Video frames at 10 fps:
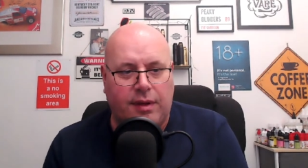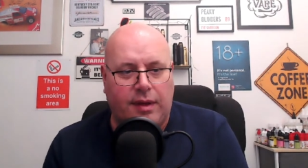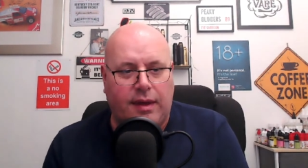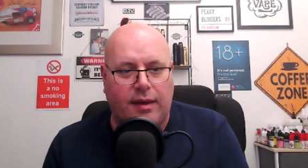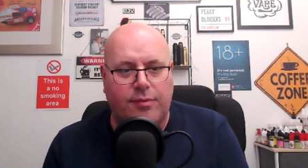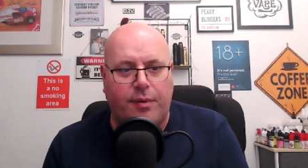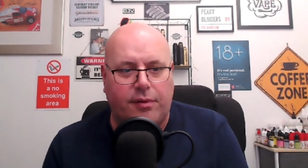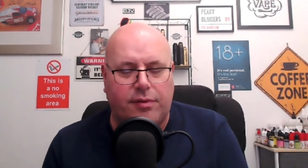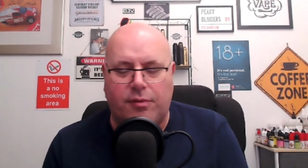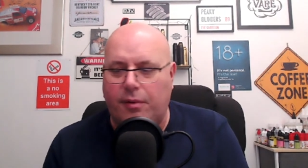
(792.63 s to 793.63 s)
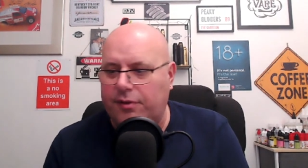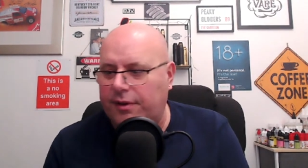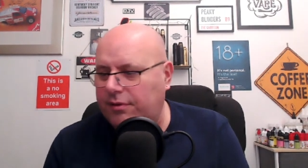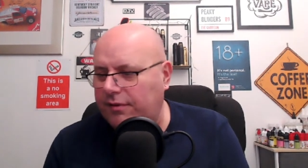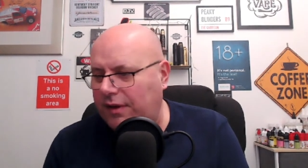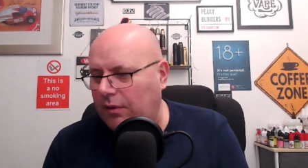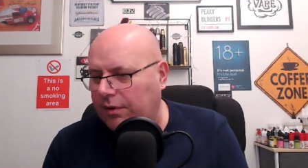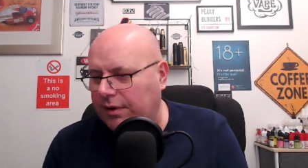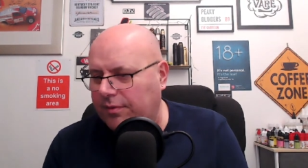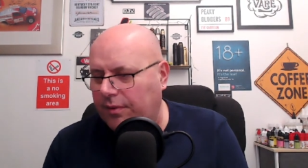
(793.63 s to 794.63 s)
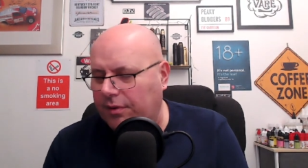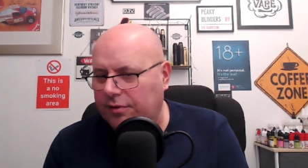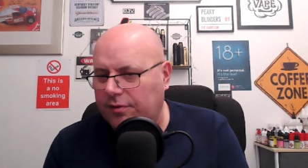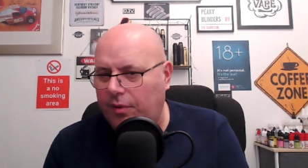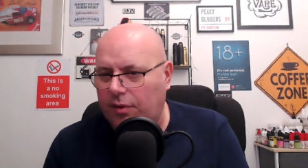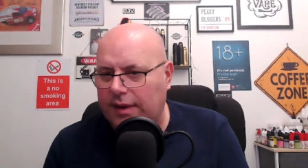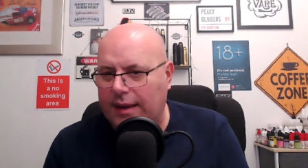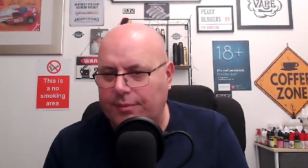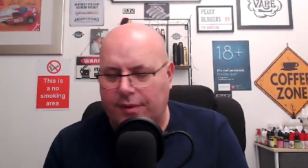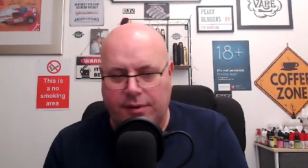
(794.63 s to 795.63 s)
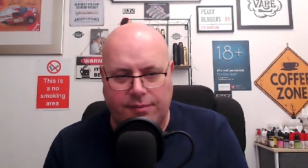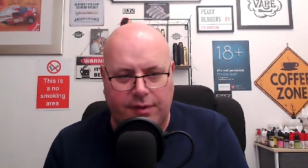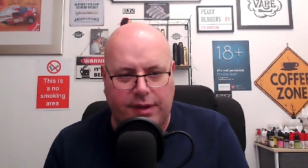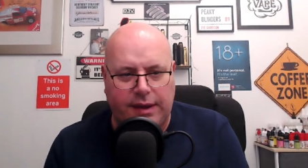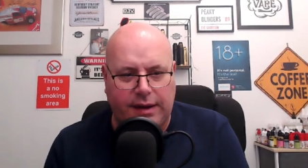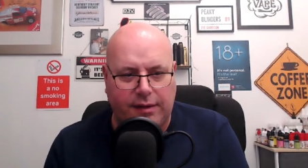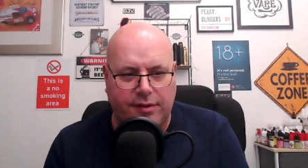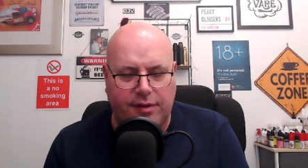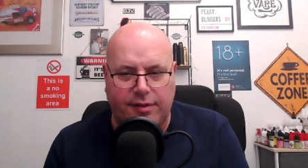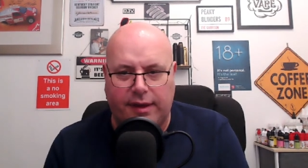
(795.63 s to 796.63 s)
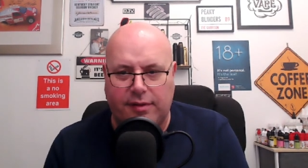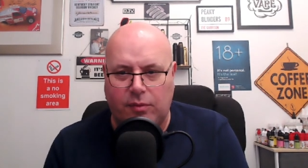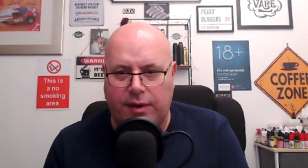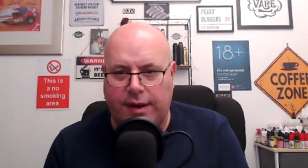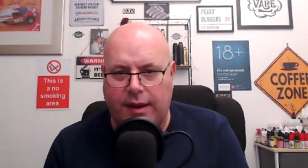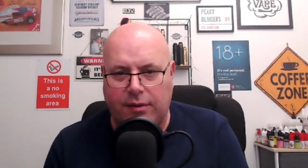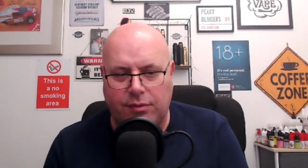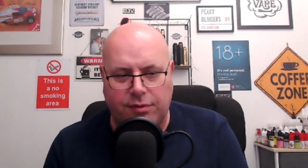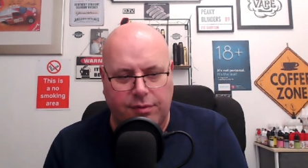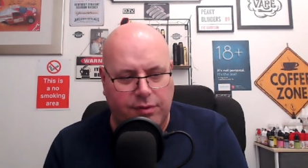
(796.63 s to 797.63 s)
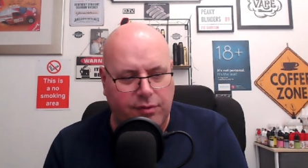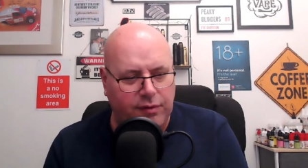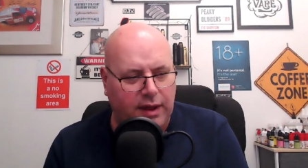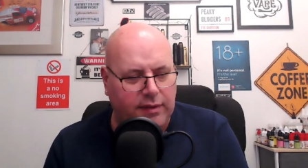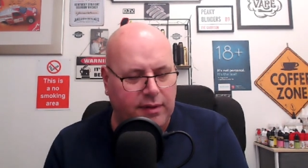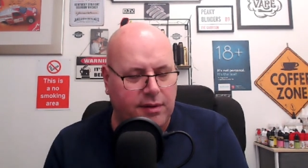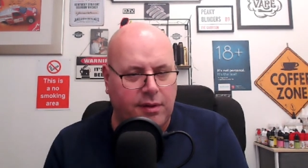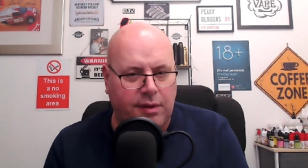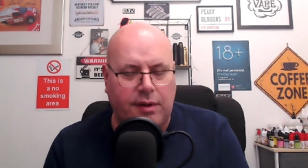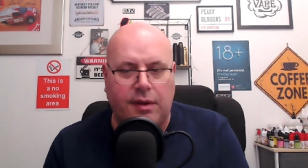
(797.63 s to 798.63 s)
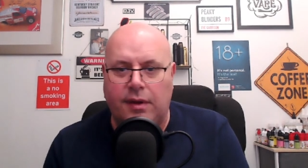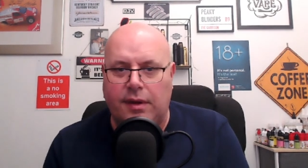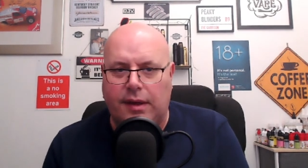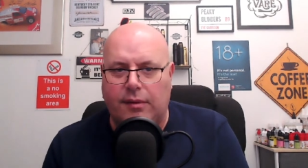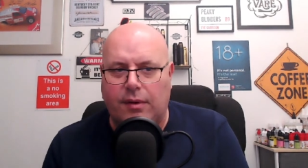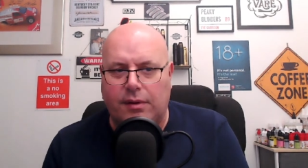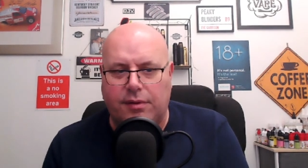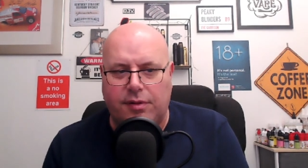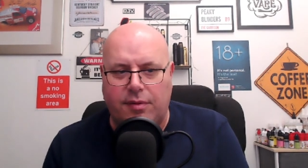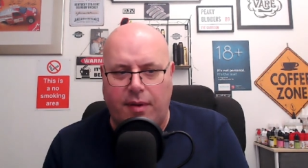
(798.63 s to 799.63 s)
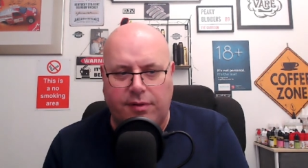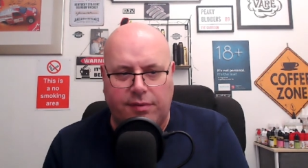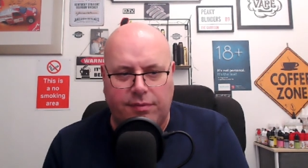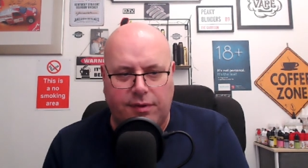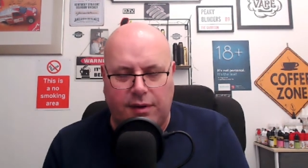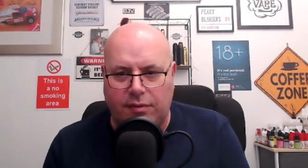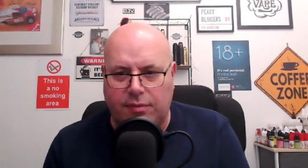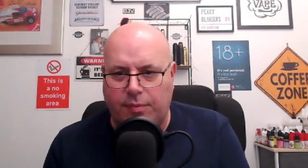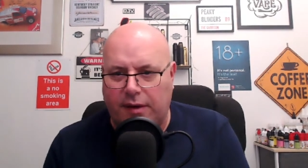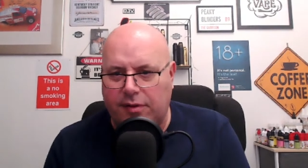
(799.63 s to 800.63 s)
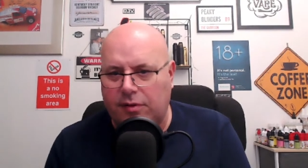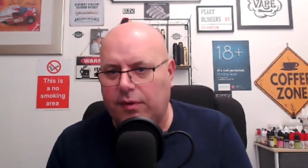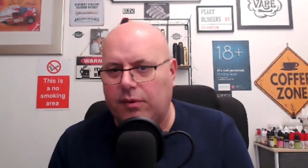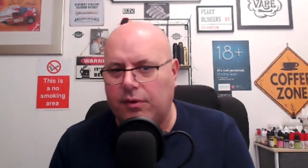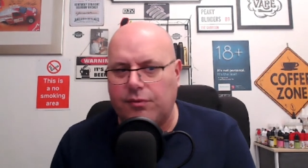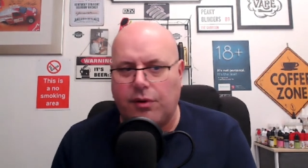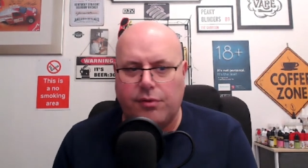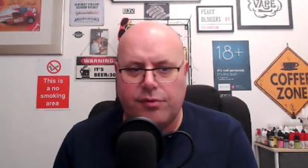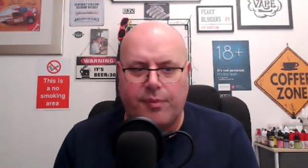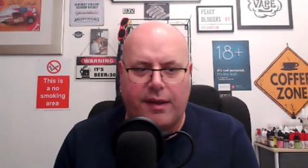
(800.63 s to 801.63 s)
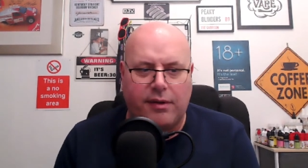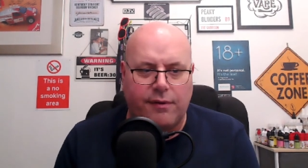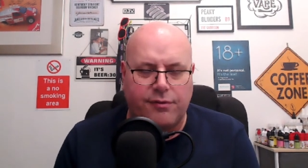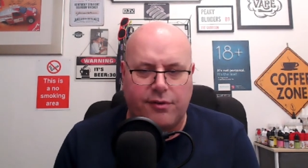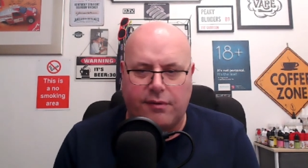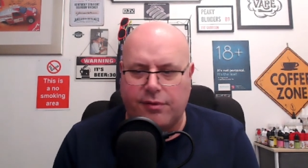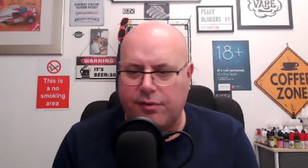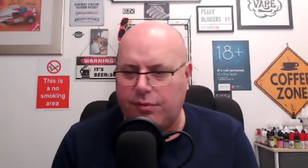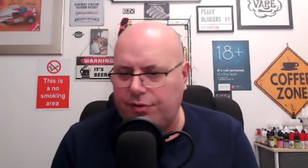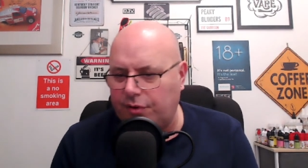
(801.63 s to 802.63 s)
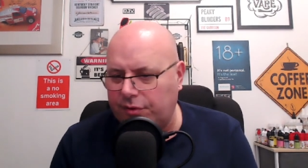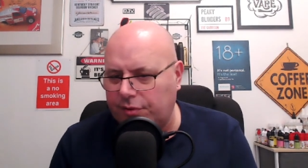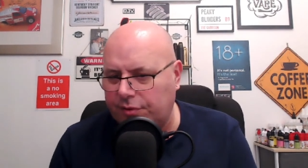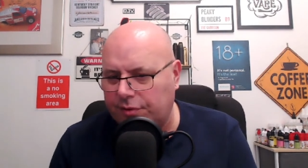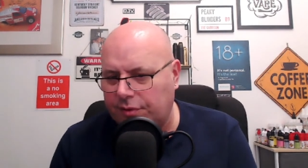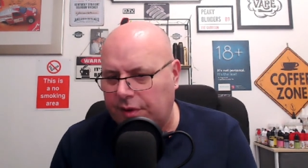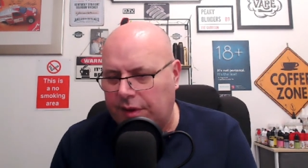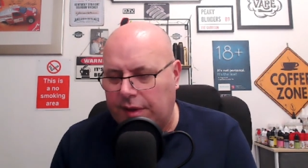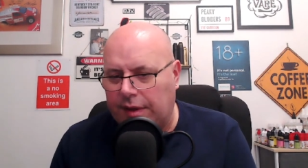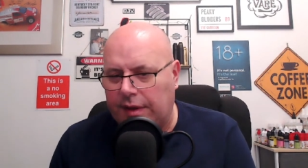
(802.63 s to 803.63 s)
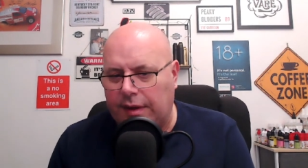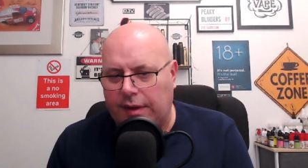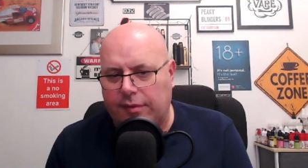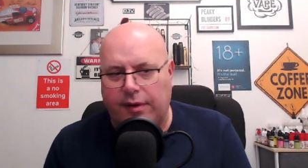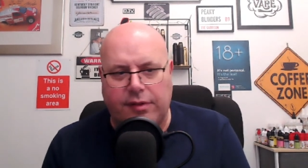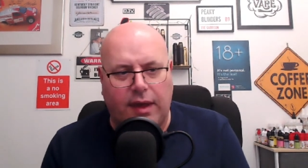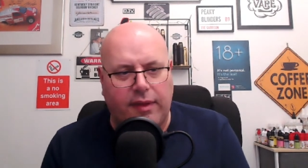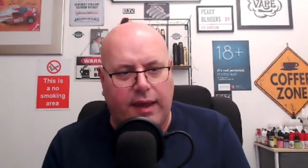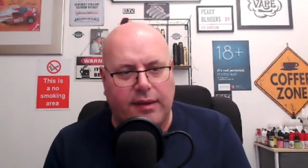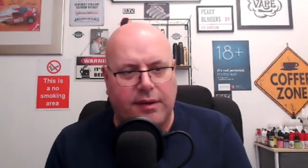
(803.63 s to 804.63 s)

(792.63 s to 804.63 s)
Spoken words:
I spotted a review on a small camera that you can actually stick to windows and stuff like that. Well, just imagine, the places we go in rural Spain, you have to travel through tunnels and things like that.